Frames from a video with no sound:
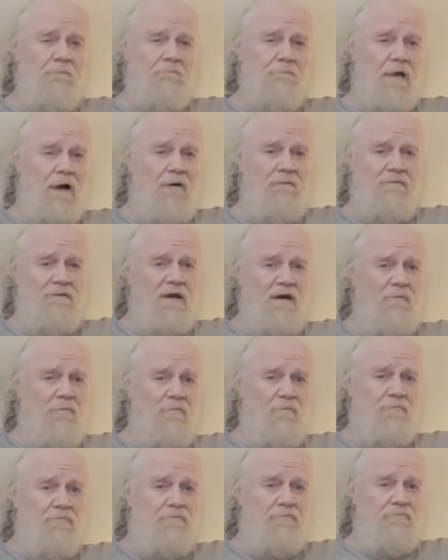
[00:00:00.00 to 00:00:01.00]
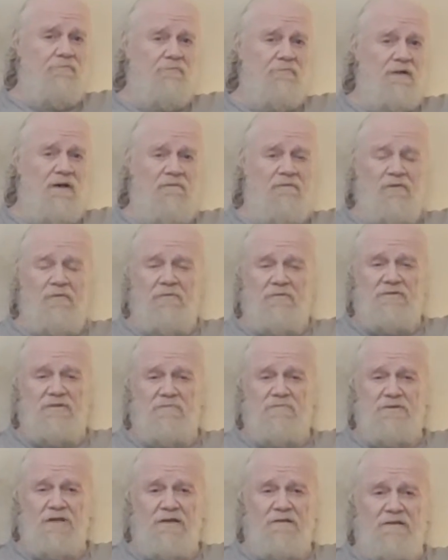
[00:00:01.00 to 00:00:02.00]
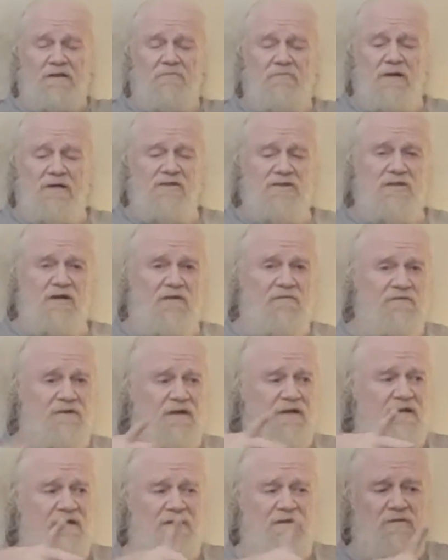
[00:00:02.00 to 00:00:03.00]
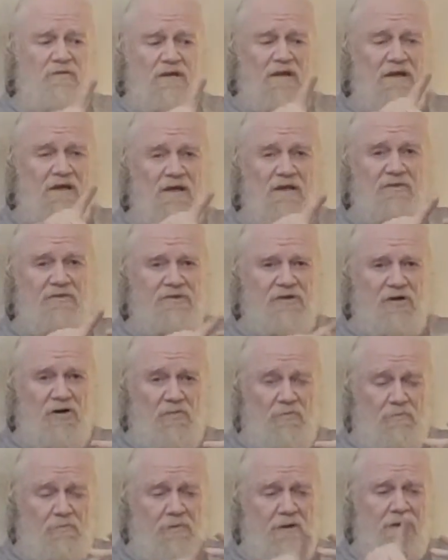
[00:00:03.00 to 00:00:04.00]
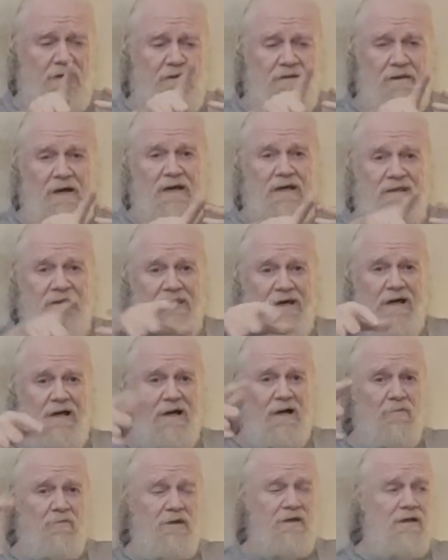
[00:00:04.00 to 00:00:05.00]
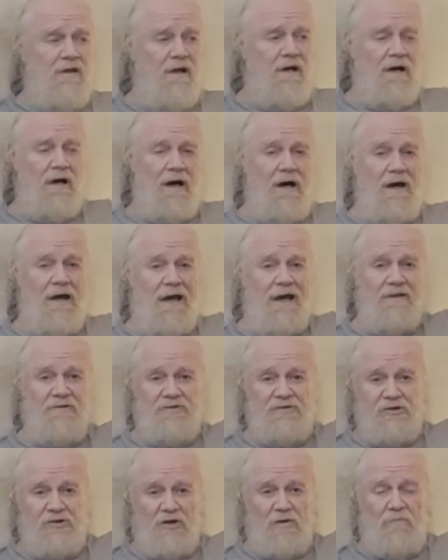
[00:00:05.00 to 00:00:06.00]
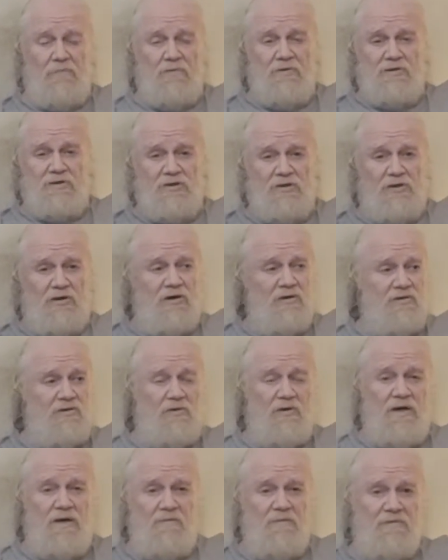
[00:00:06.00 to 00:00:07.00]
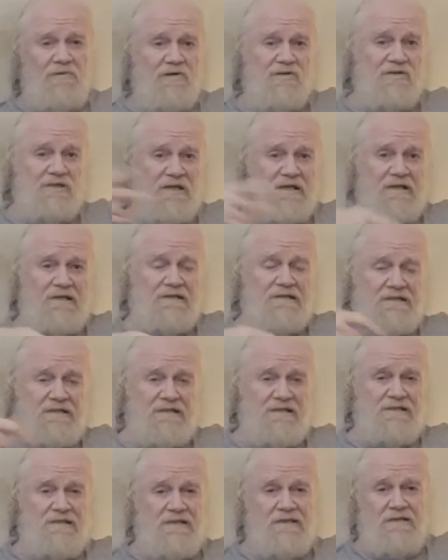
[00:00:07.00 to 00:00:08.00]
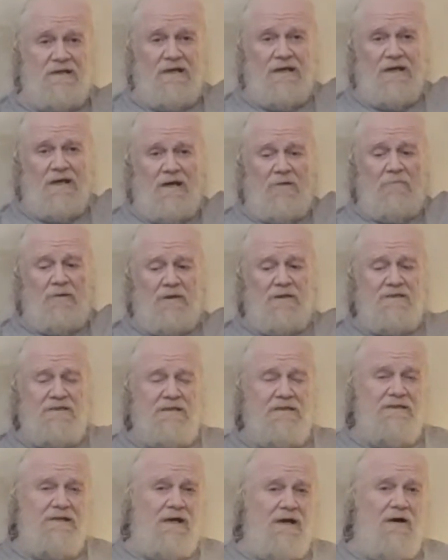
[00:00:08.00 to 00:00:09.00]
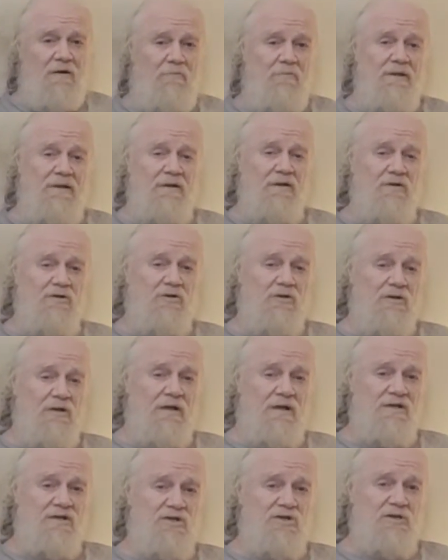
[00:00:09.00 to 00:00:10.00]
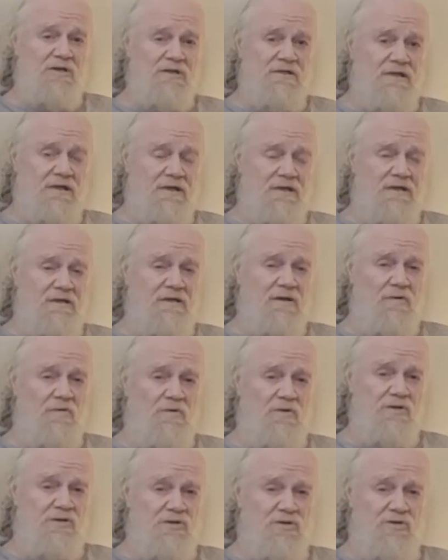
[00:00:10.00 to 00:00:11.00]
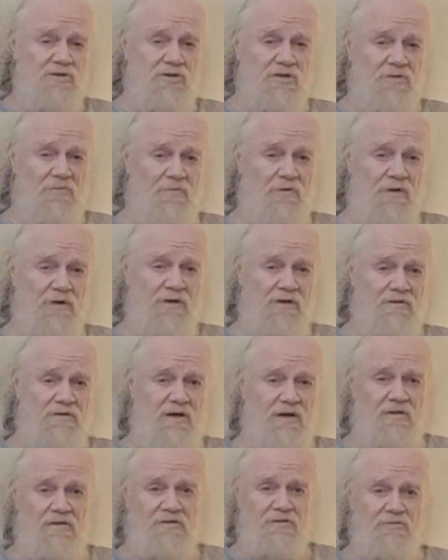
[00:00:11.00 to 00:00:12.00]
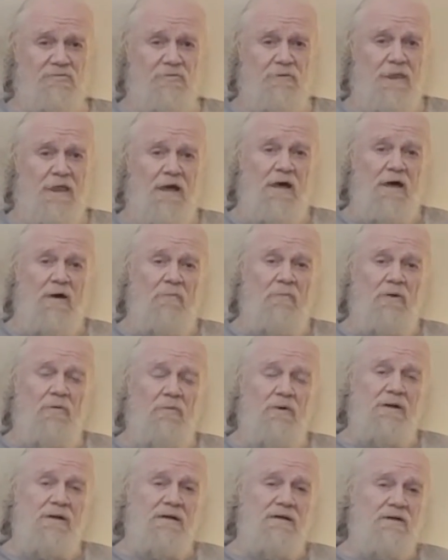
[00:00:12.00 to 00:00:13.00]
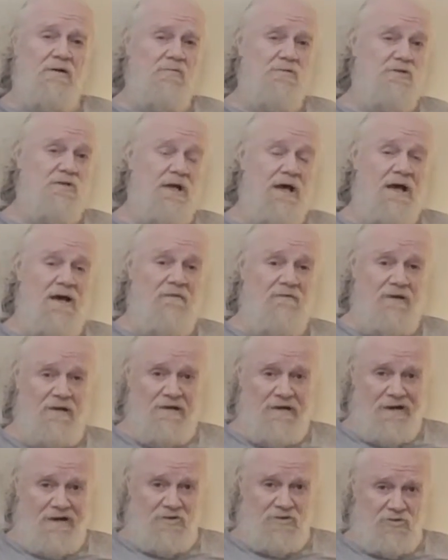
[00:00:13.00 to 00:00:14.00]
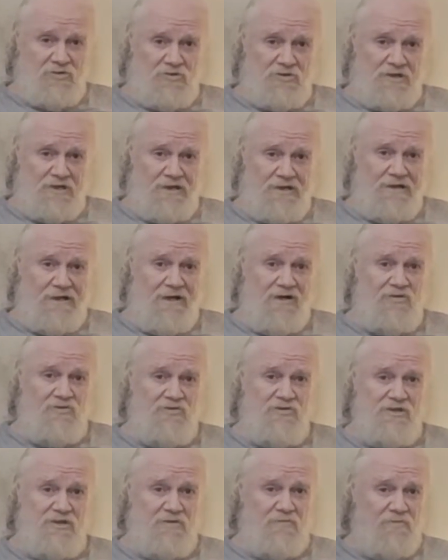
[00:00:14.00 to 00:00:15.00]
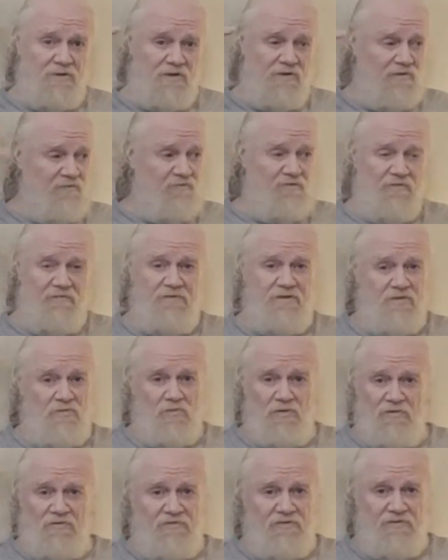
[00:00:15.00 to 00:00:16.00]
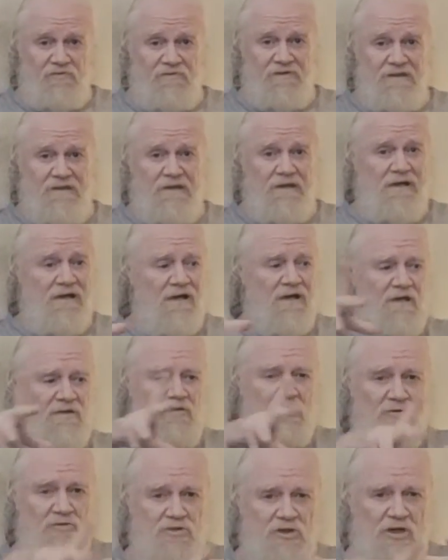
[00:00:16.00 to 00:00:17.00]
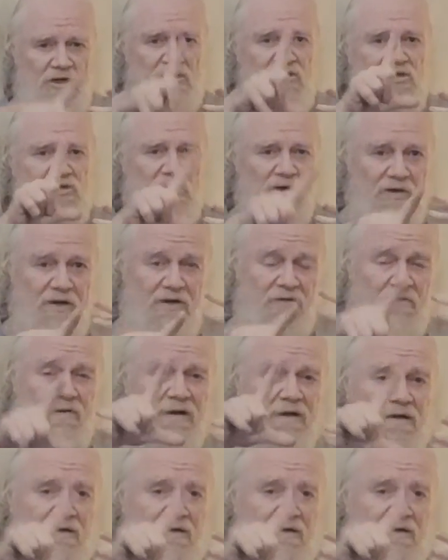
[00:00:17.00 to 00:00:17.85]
I'm not never subjected myself to any therapy like that. I mean, I had therapists along the way because they insisted, but I said, yeah, I've been under a lot of stress. I could always use someone to talk to. But when it comes to having an actual psychiatrist and being 5150, no judge, no hearing,